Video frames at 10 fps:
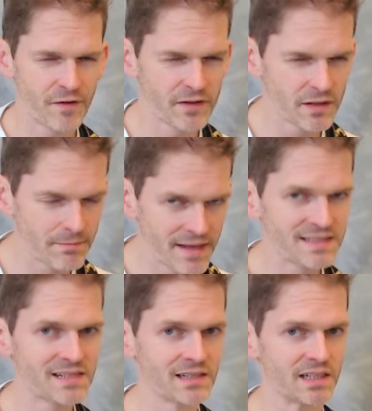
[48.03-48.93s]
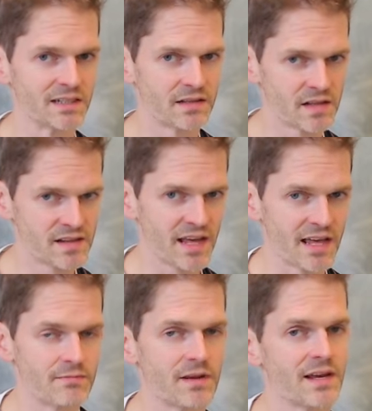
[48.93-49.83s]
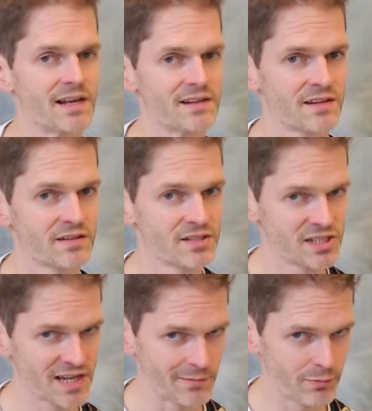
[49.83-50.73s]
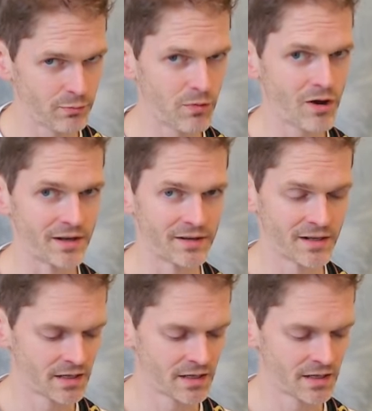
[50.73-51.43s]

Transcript: fundamentally the same as shape 1.